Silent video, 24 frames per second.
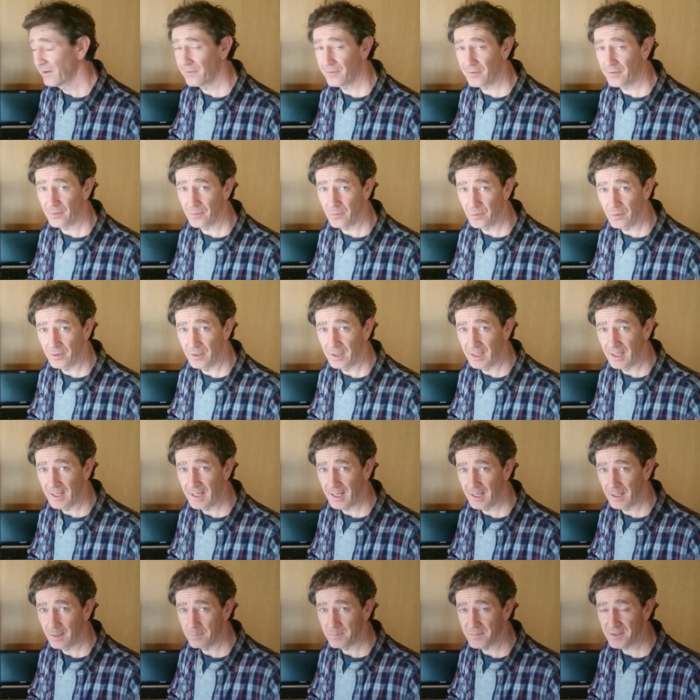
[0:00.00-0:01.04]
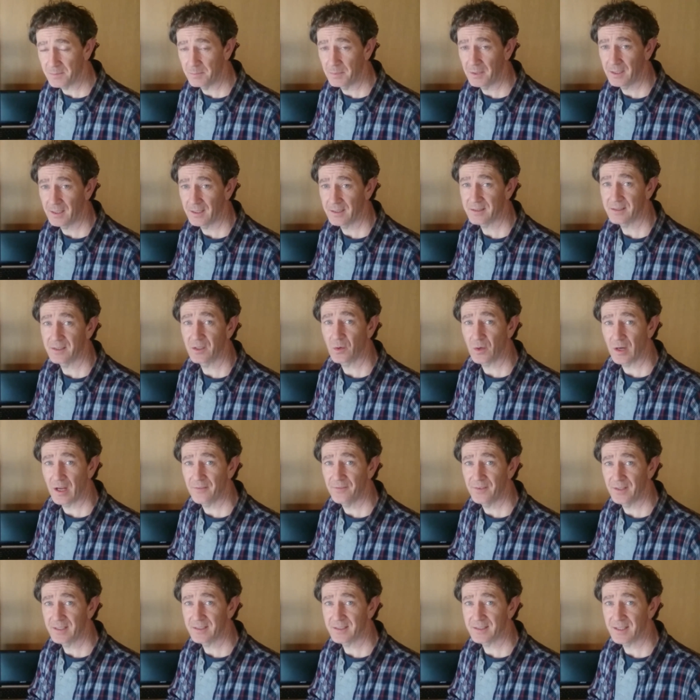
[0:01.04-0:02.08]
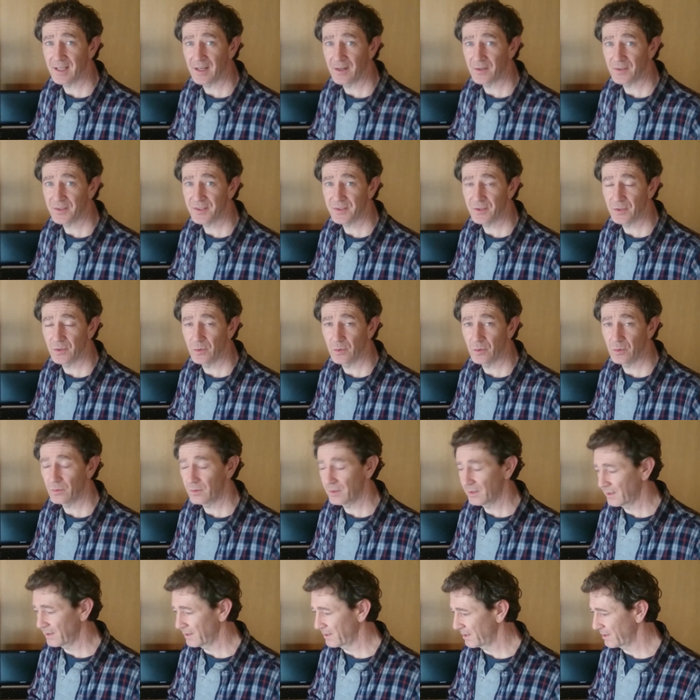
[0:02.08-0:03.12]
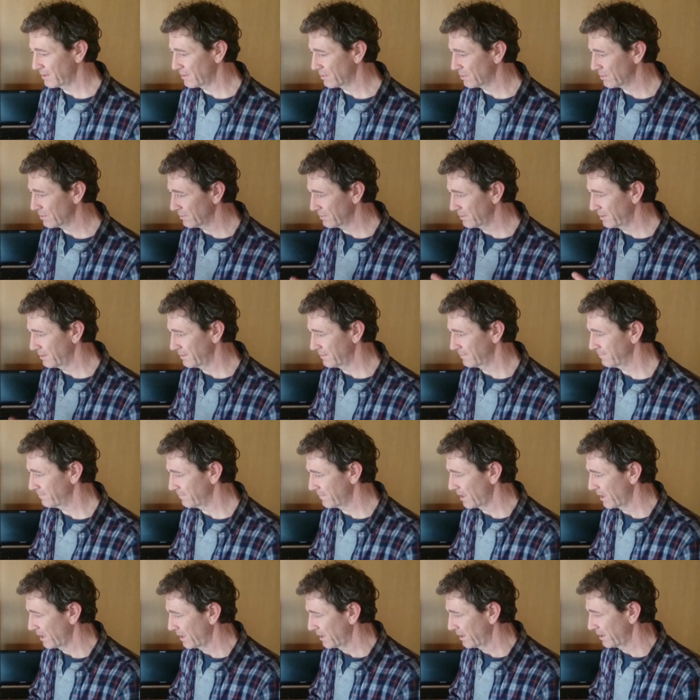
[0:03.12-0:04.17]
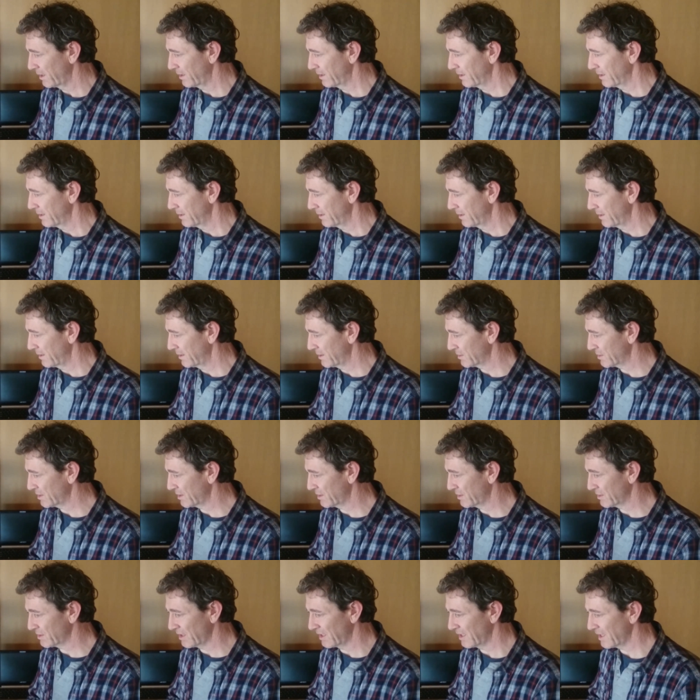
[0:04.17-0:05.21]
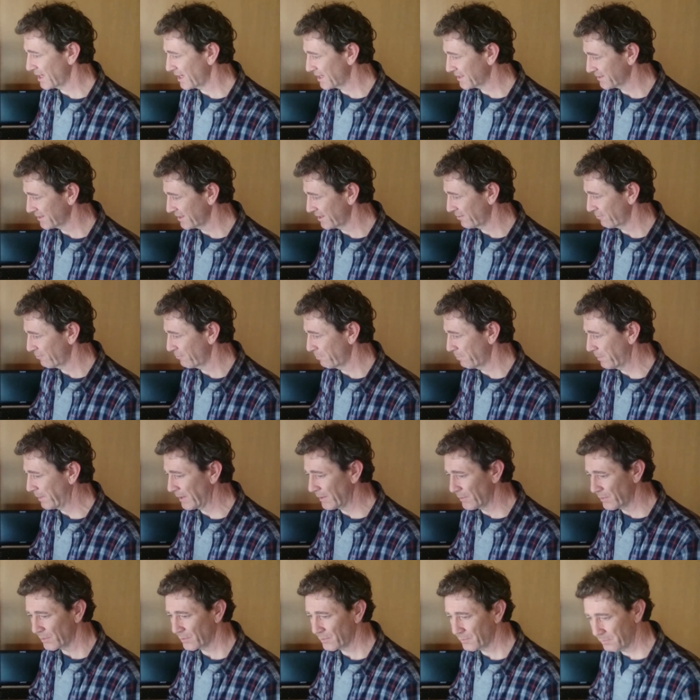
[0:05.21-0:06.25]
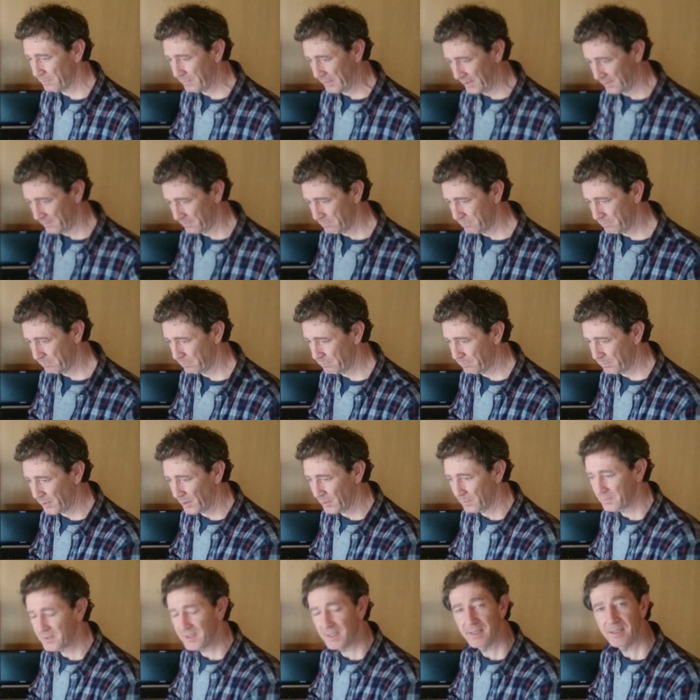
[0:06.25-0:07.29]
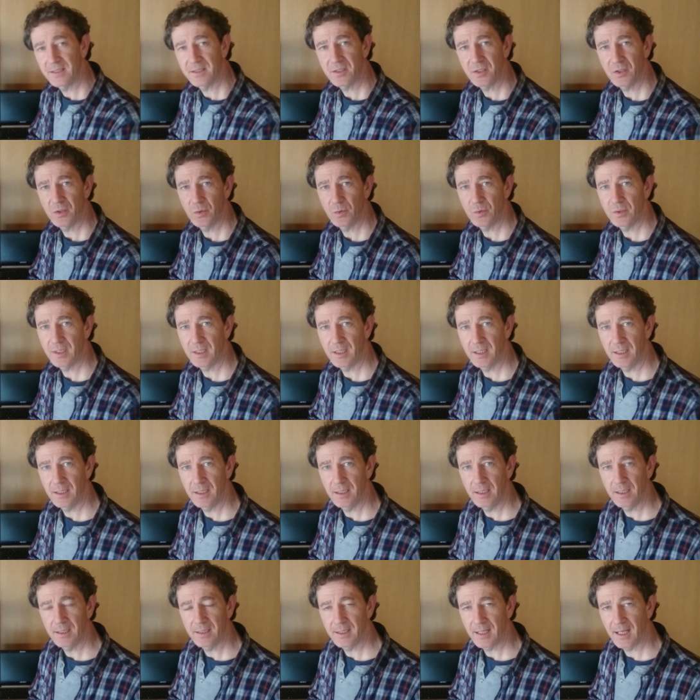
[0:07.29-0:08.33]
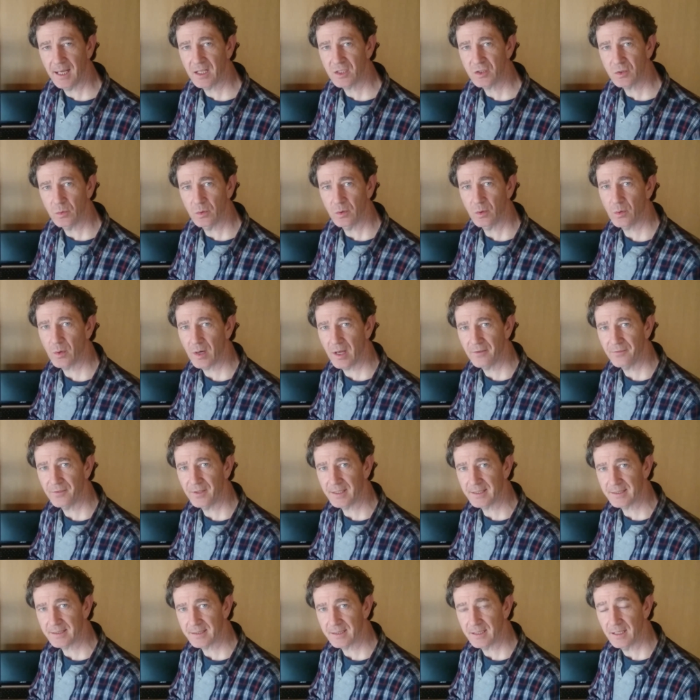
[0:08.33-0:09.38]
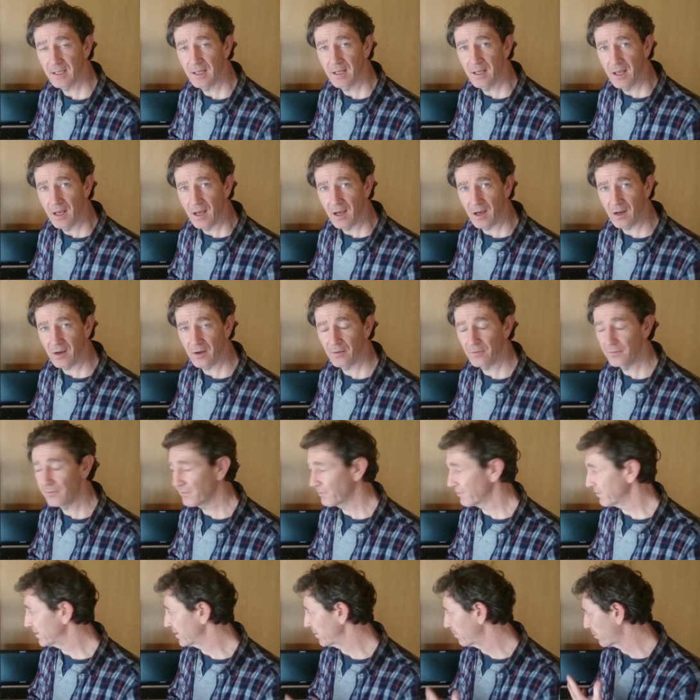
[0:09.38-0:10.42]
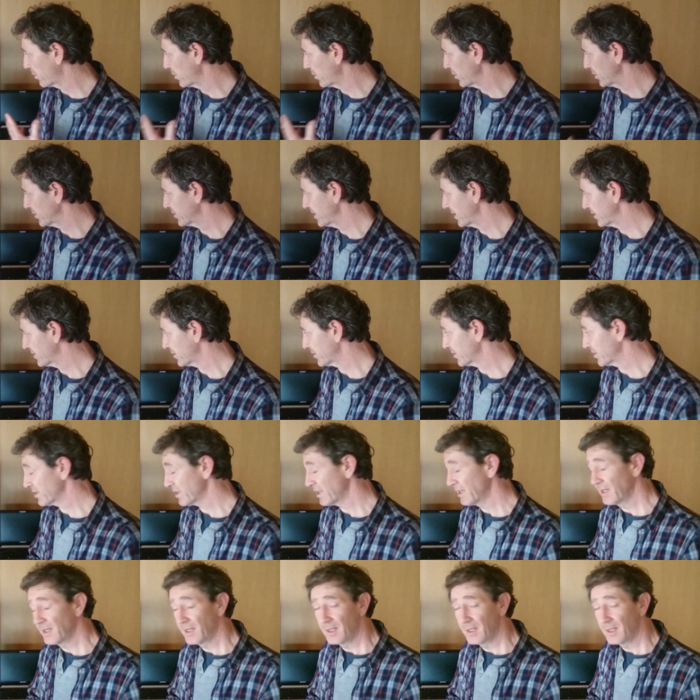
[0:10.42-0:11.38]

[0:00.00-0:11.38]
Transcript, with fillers: for running games because the graphics are so you know there's there's a lot of power being pumped into the the actual graphics of the processors